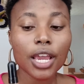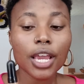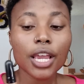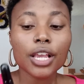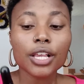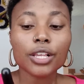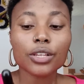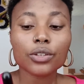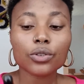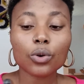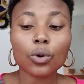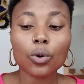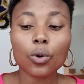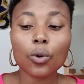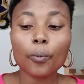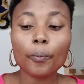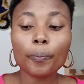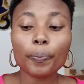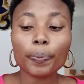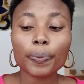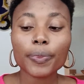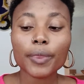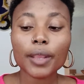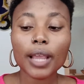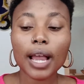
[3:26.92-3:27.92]

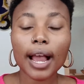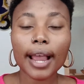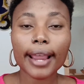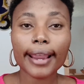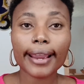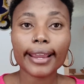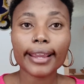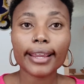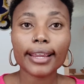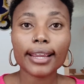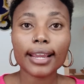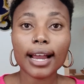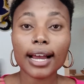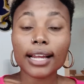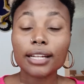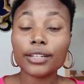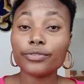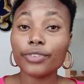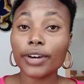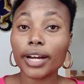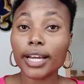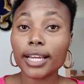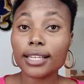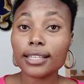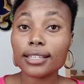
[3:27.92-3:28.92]
So I
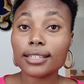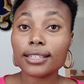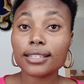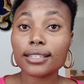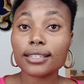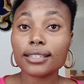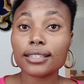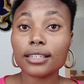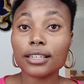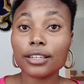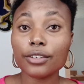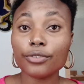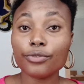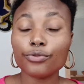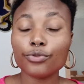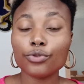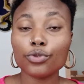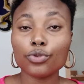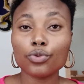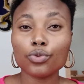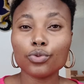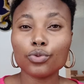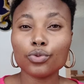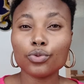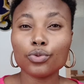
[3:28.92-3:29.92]
advise, if
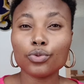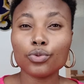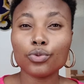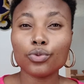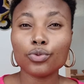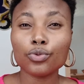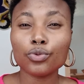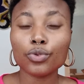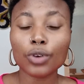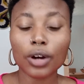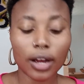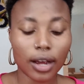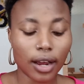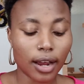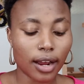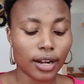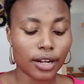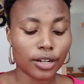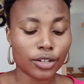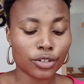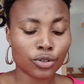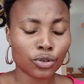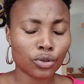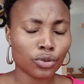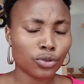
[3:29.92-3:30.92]
you
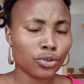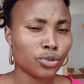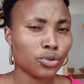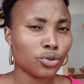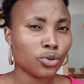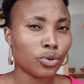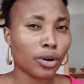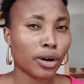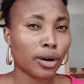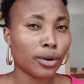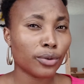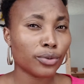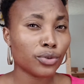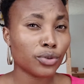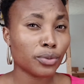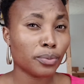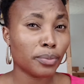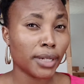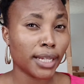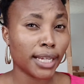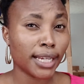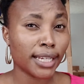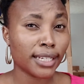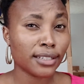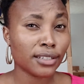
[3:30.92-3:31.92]
don't know how to
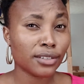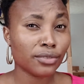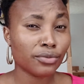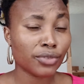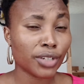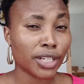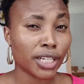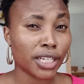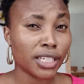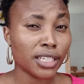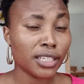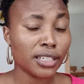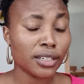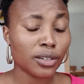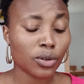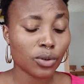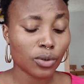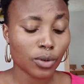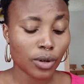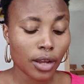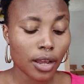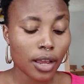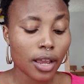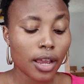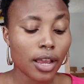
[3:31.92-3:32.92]
blend really,
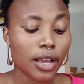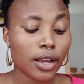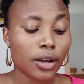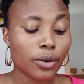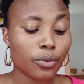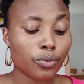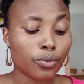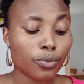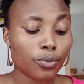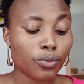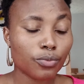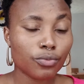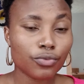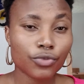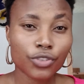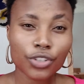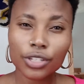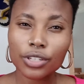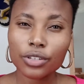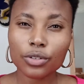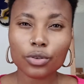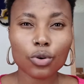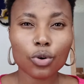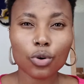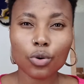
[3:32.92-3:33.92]

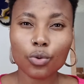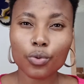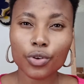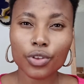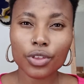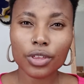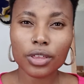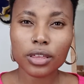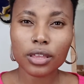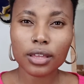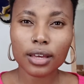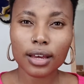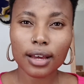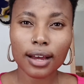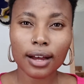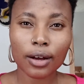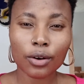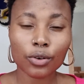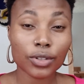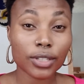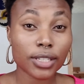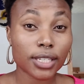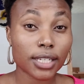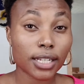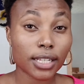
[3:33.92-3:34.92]
just go with a
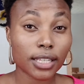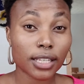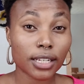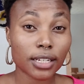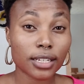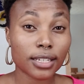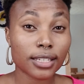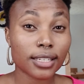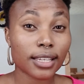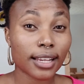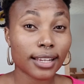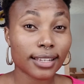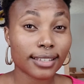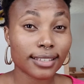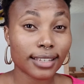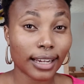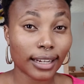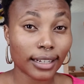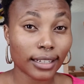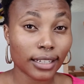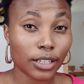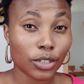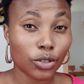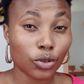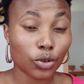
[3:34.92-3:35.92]
concealer that is
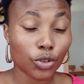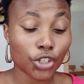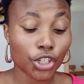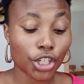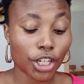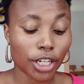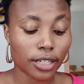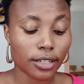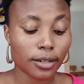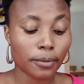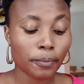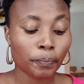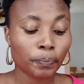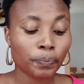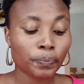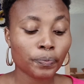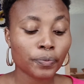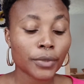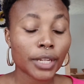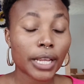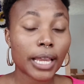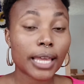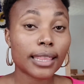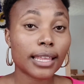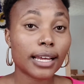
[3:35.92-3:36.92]
exactly your shade.
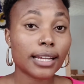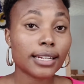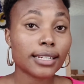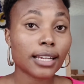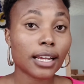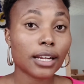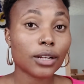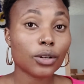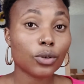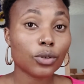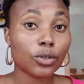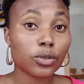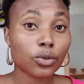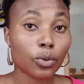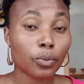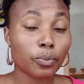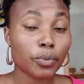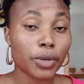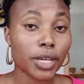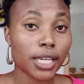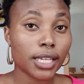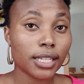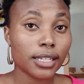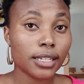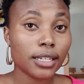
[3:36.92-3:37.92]
And that can also
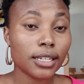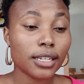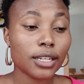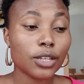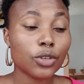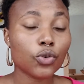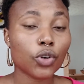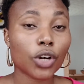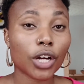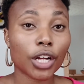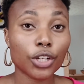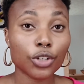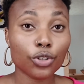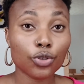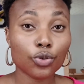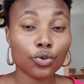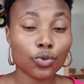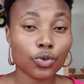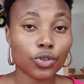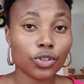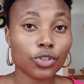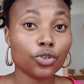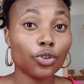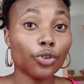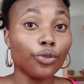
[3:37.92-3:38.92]
mean you can
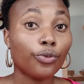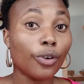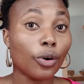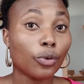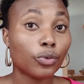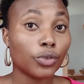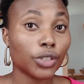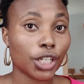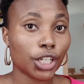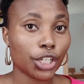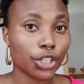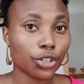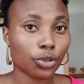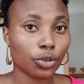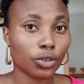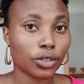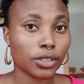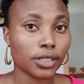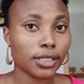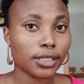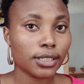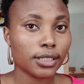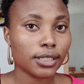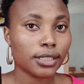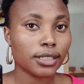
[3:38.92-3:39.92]
use your
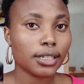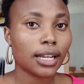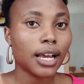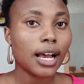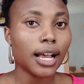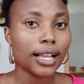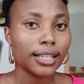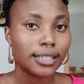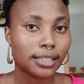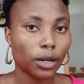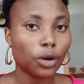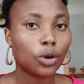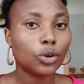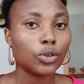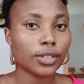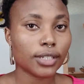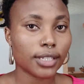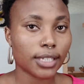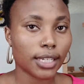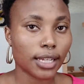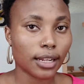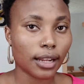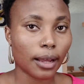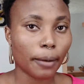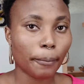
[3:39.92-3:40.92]
foundation as a
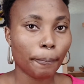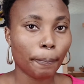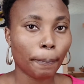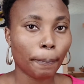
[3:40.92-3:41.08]
concealer.